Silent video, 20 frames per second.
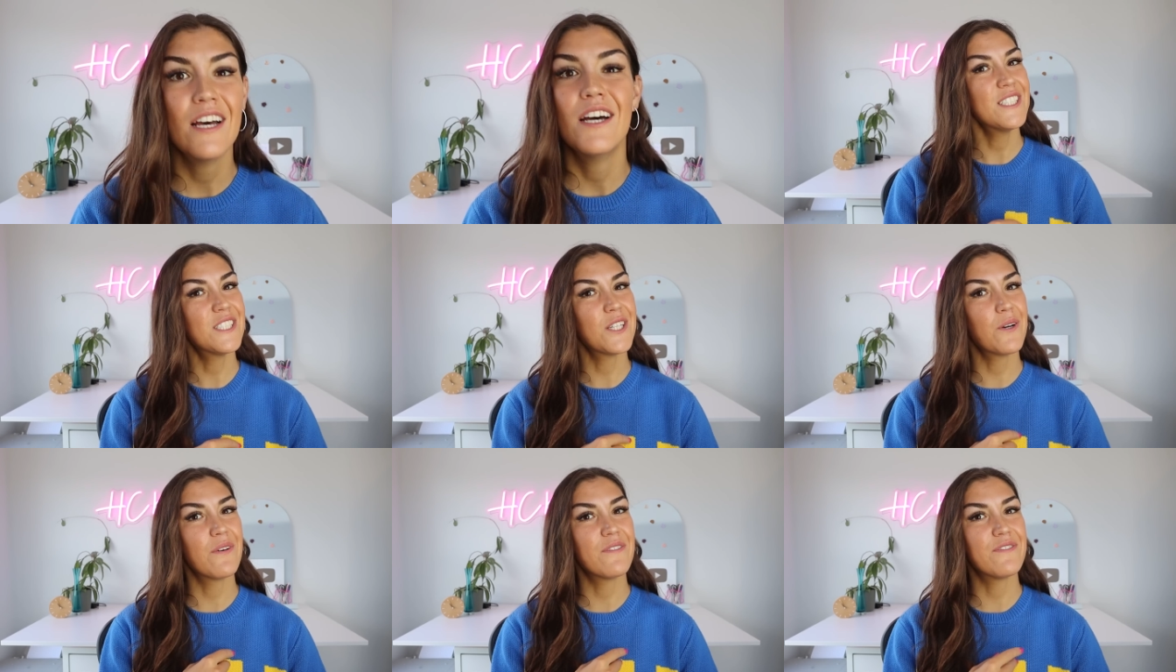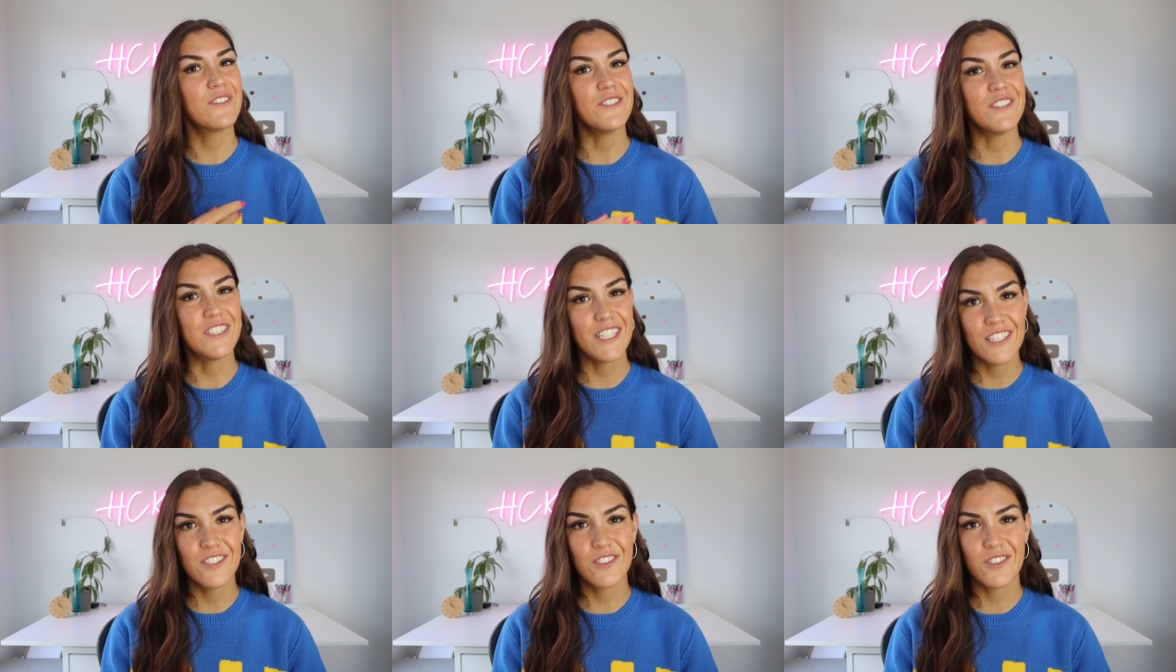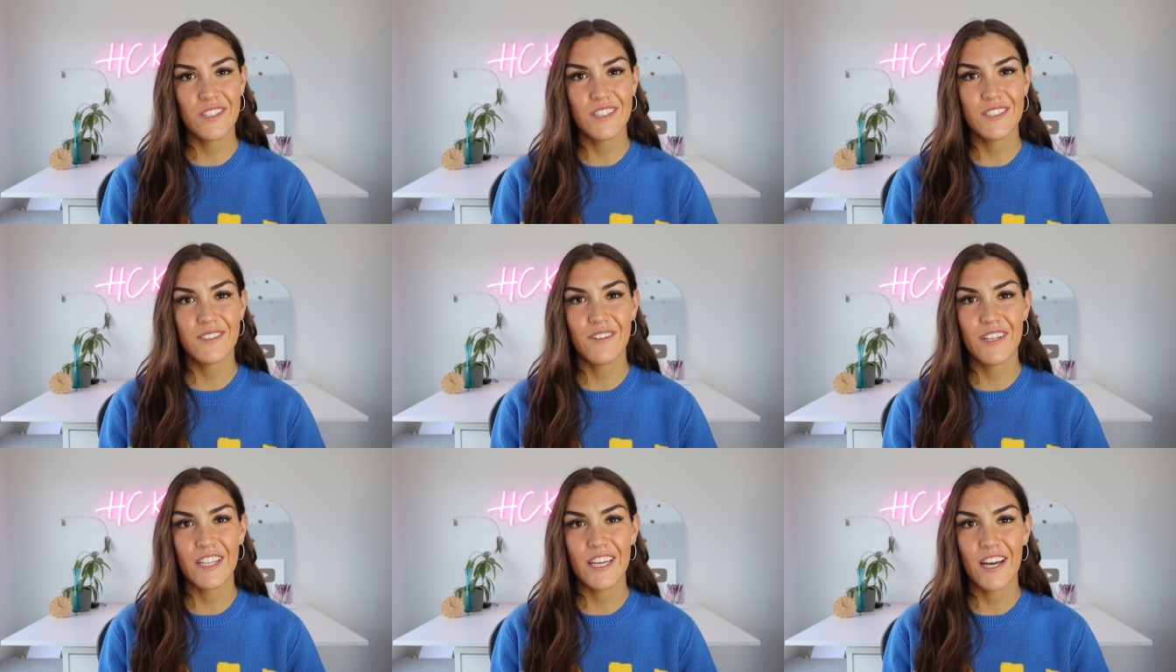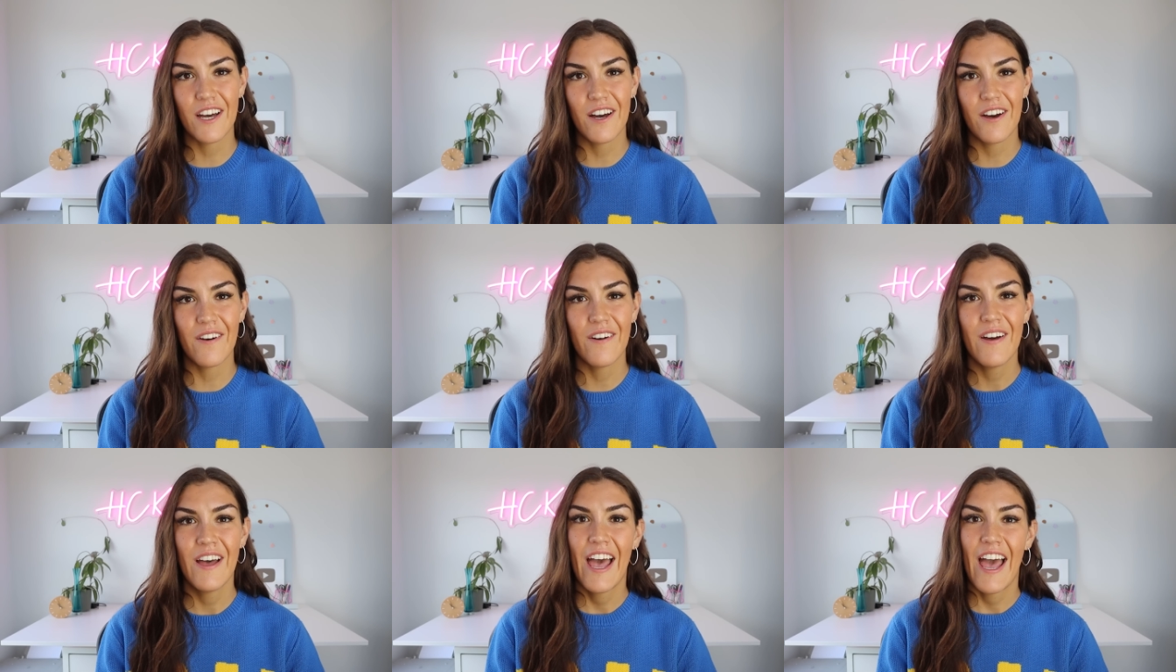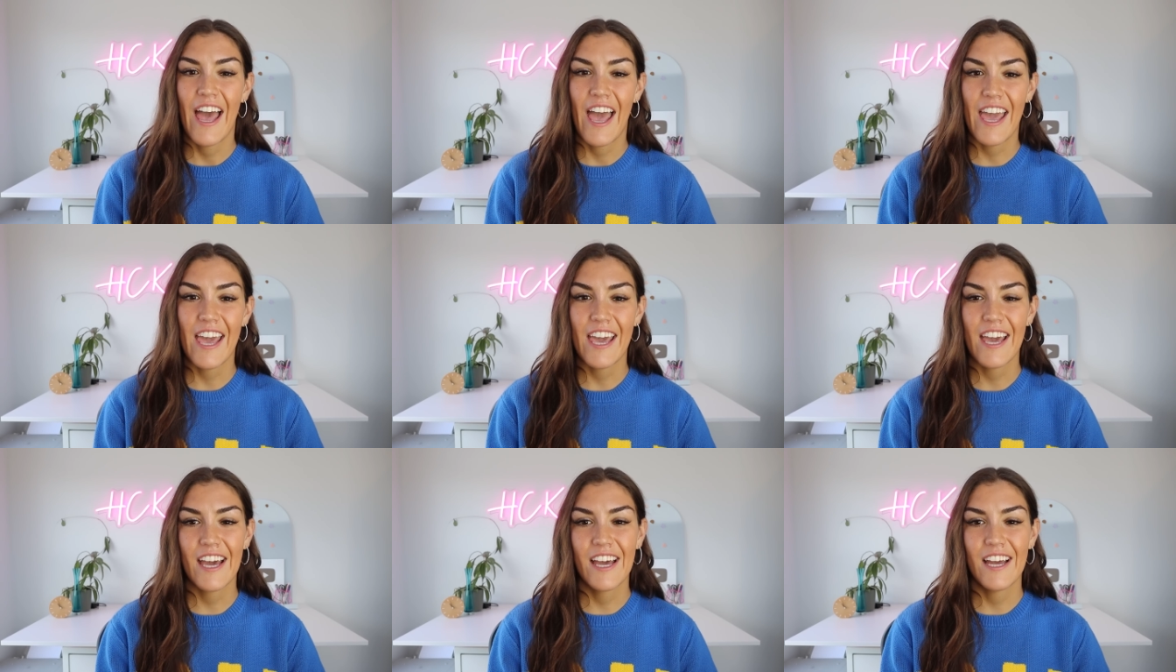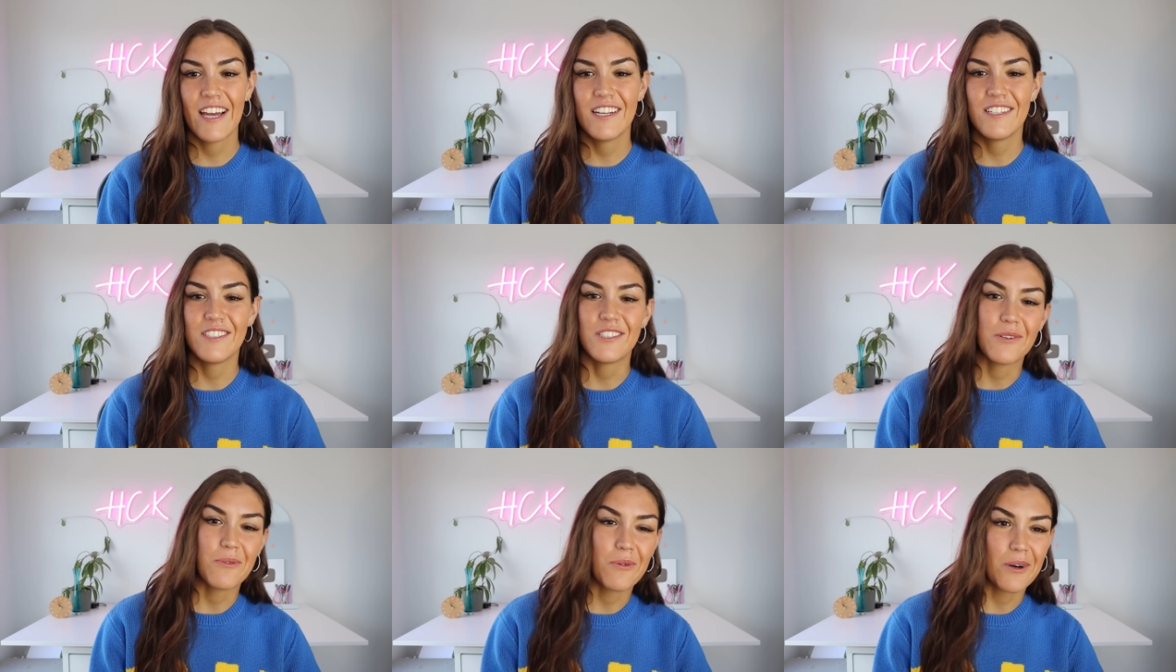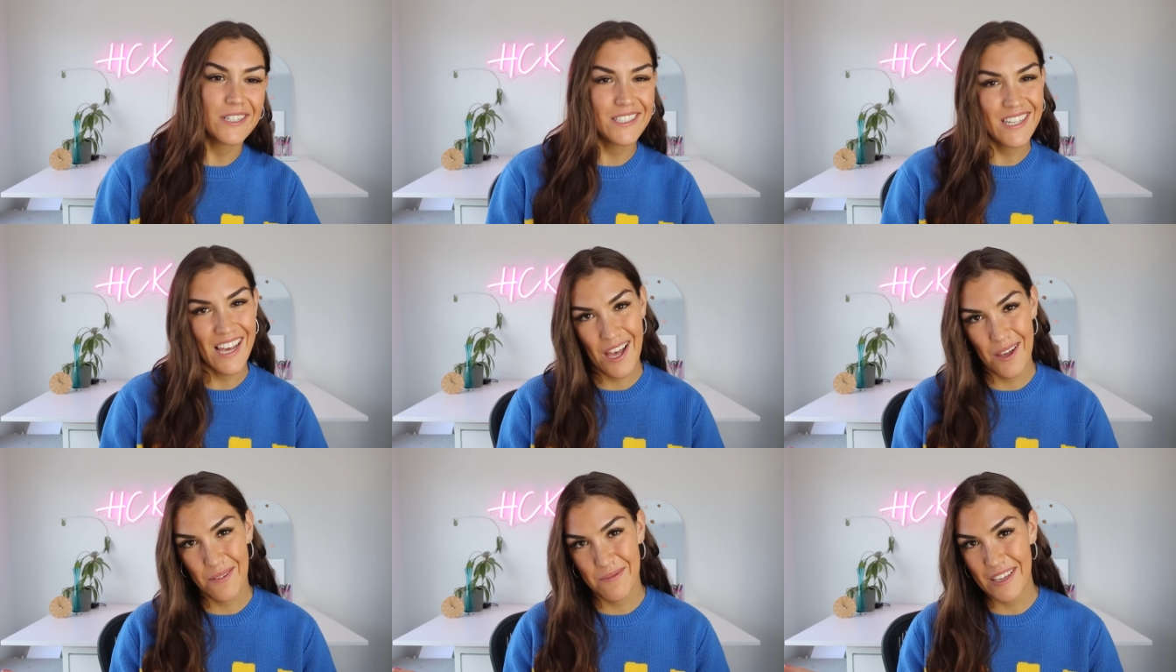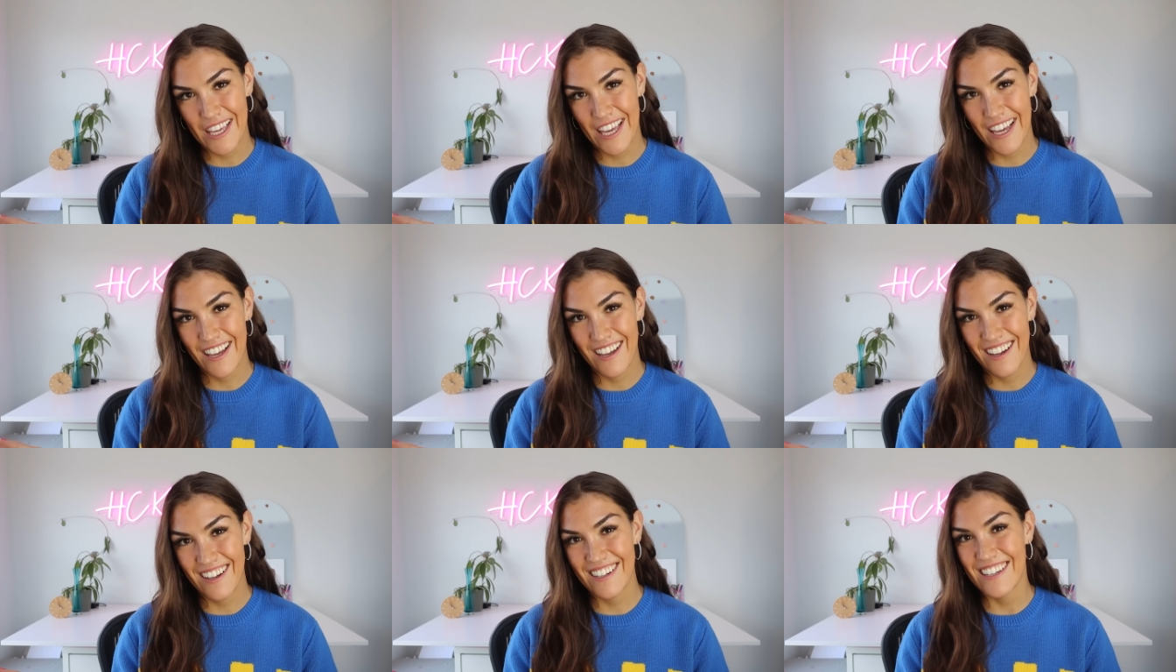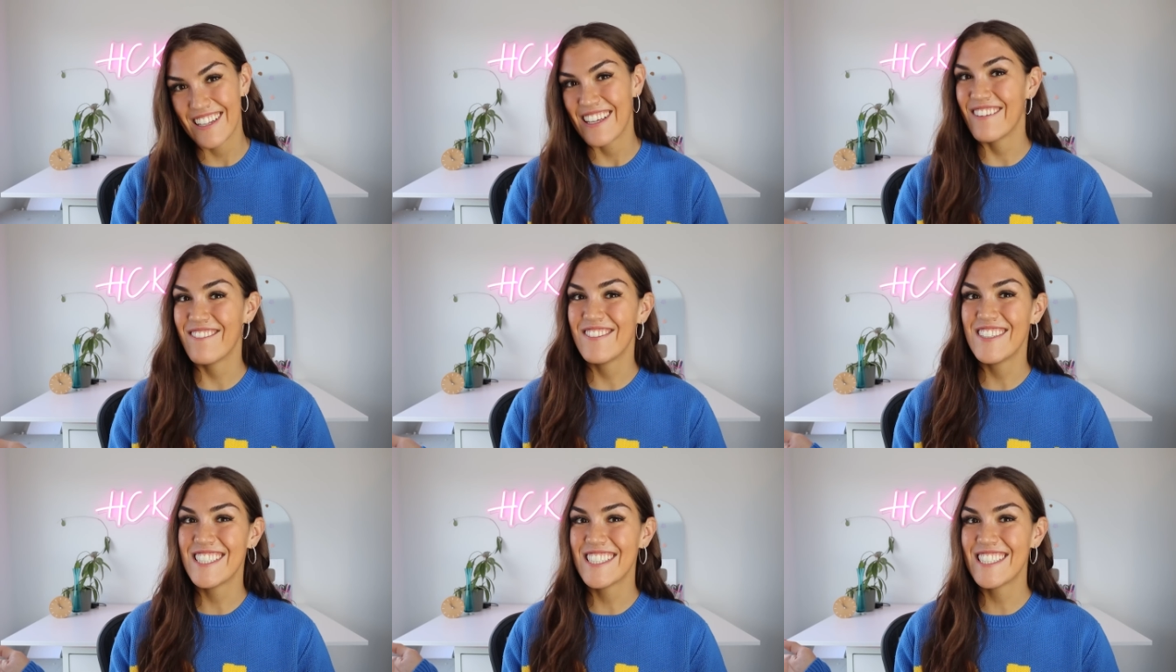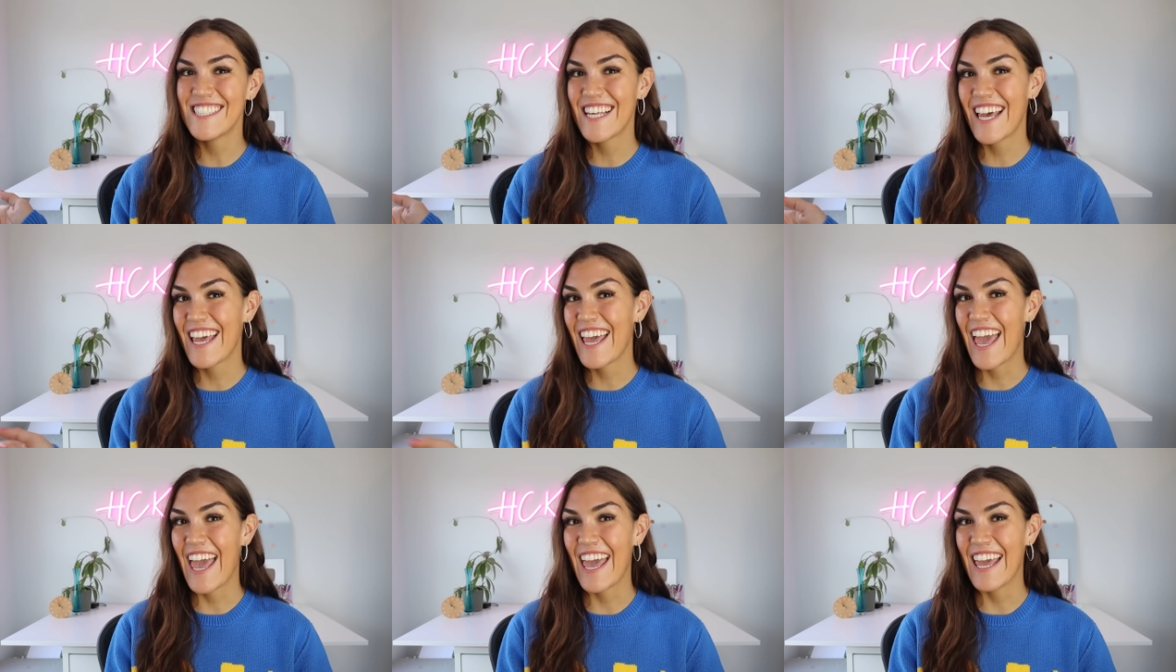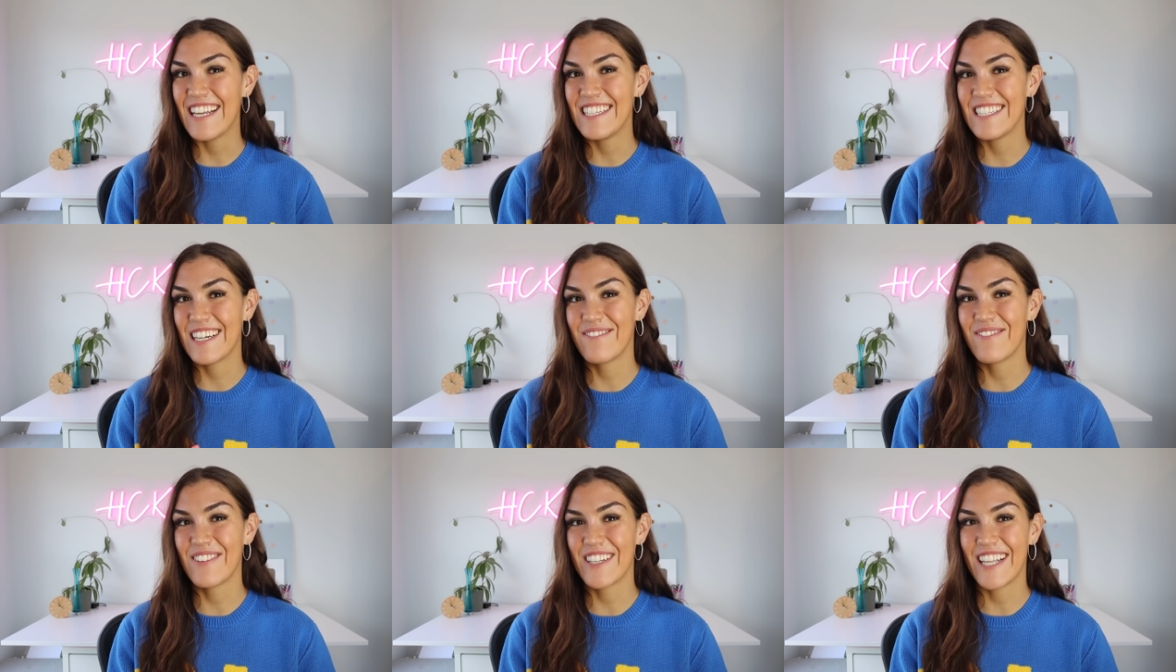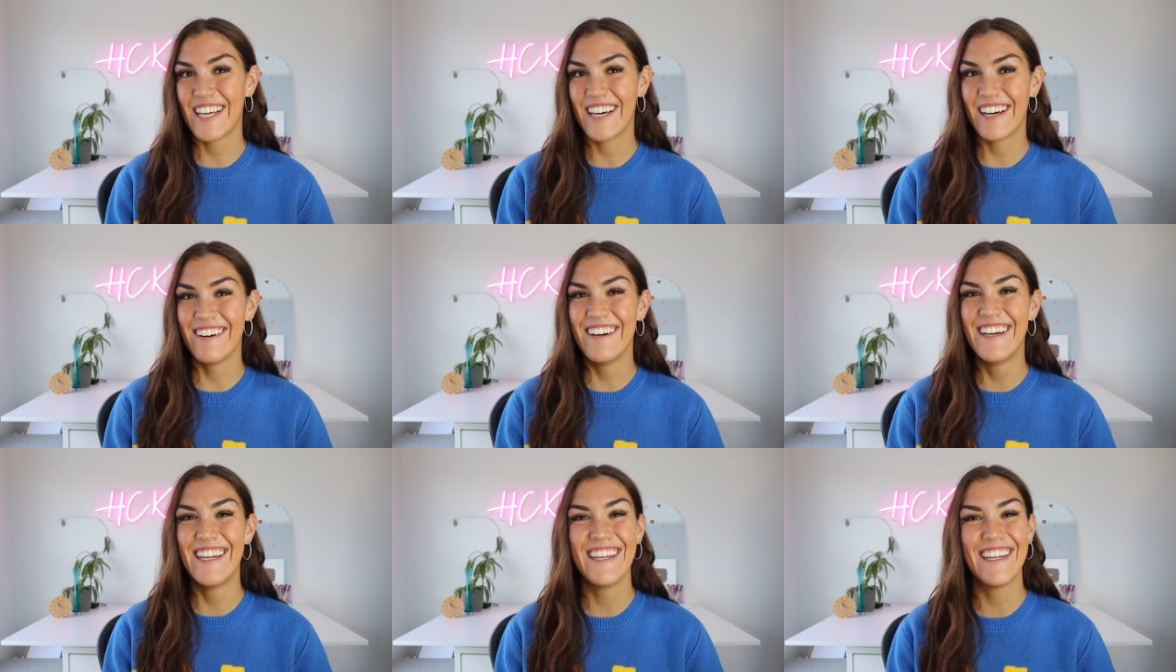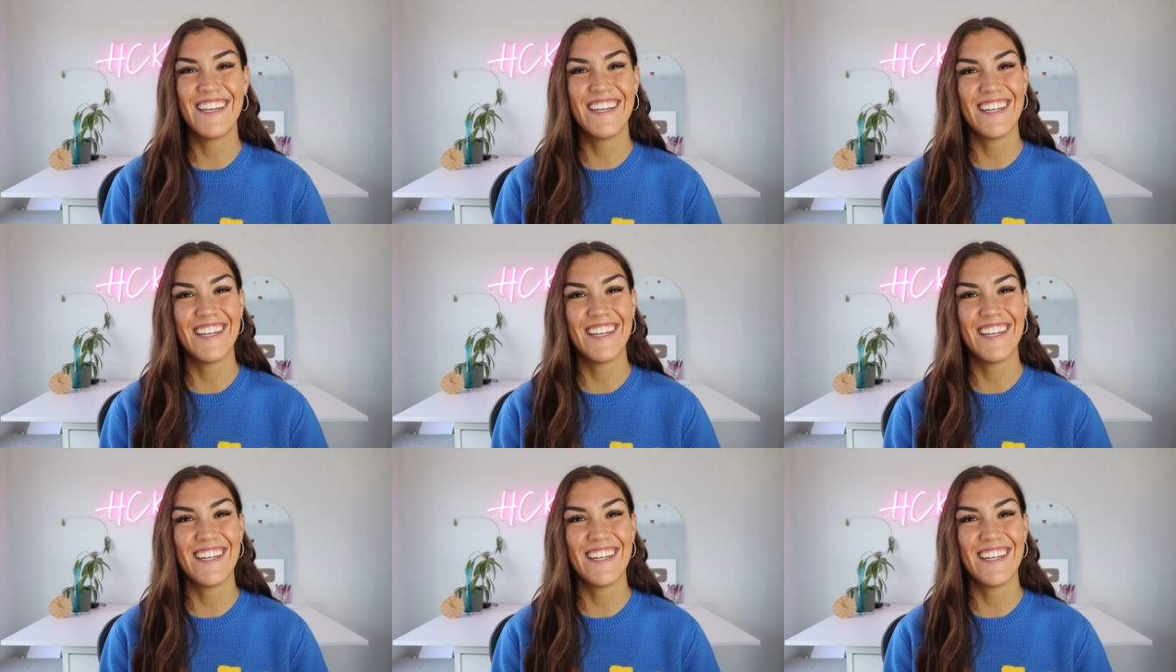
So if you did enjoy this video and you want to help me out, even just say hey down below.